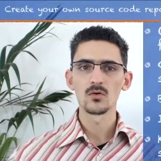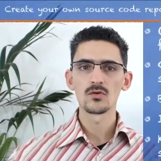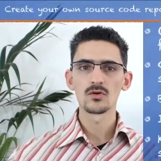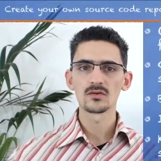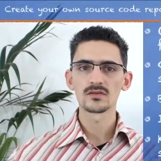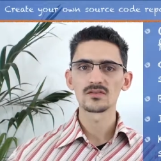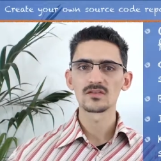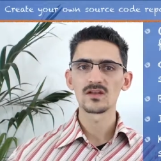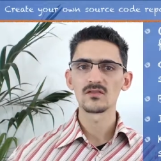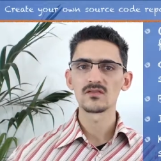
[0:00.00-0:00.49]

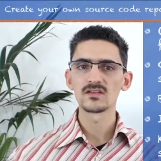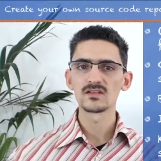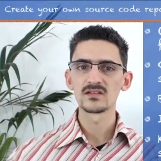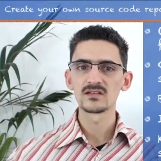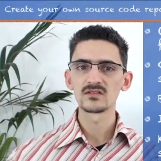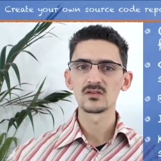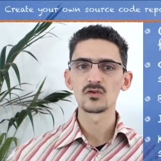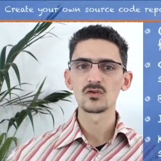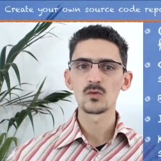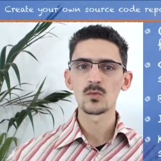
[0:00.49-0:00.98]
other
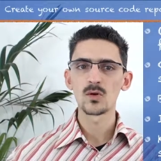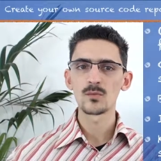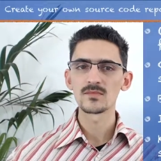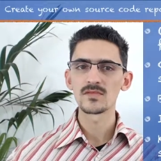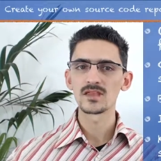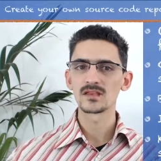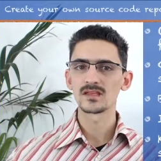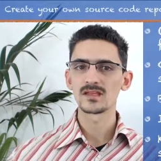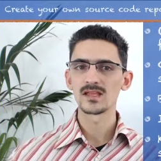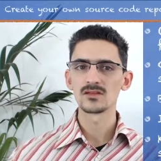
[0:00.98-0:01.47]
services on the
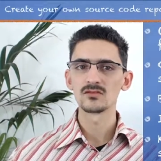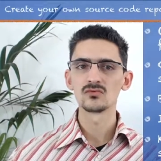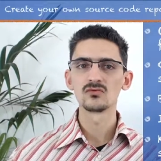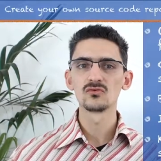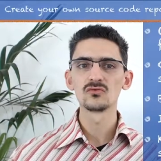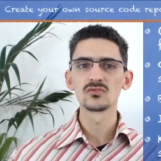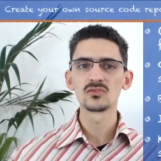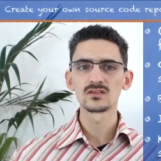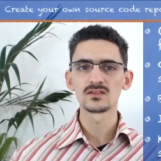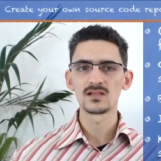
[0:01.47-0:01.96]
web that
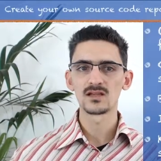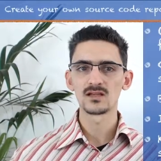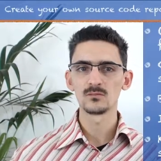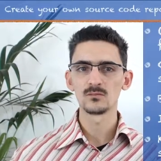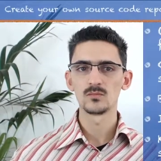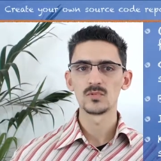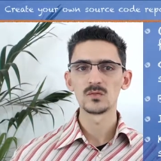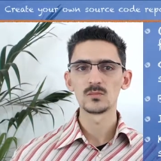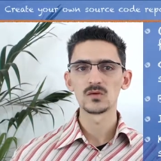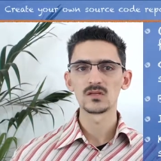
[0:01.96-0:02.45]
can do the
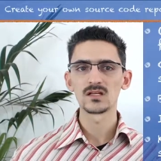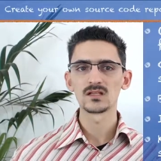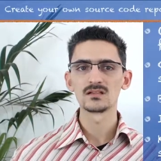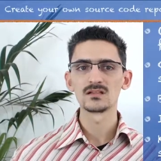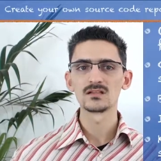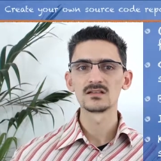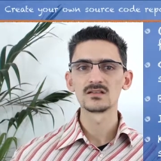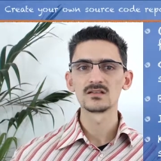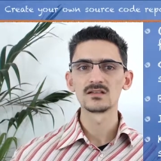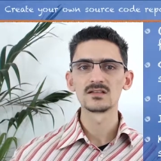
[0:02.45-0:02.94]
same.
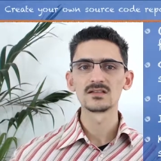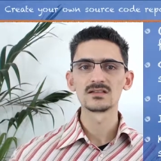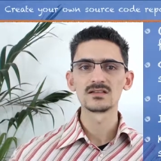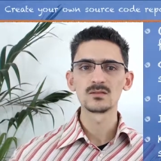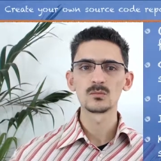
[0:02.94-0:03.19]
Bitbucket is the